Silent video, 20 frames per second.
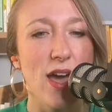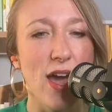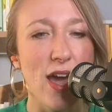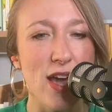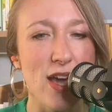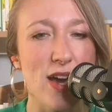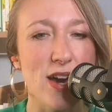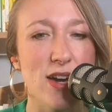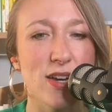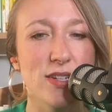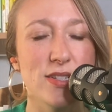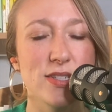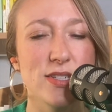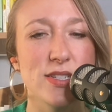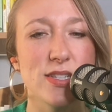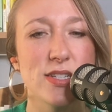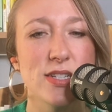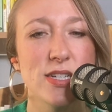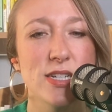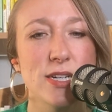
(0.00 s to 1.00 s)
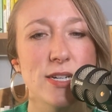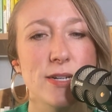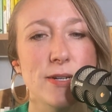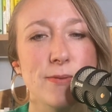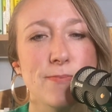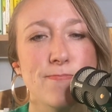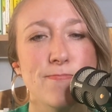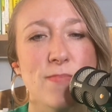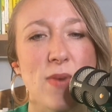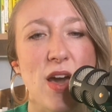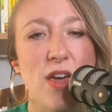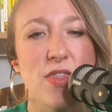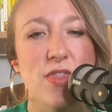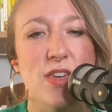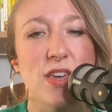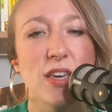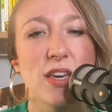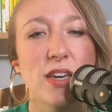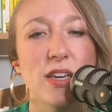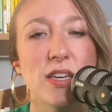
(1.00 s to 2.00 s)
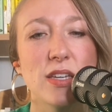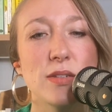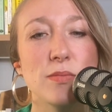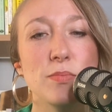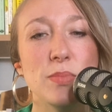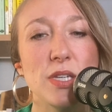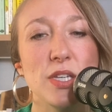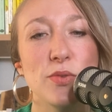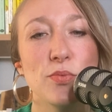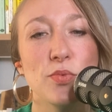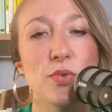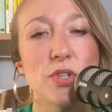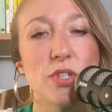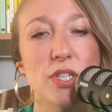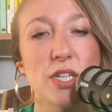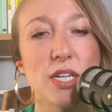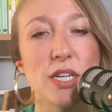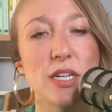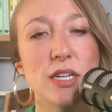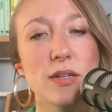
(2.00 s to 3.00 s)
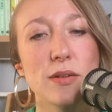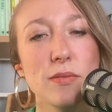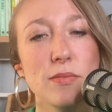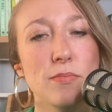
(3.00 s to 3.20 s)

And I think it can be really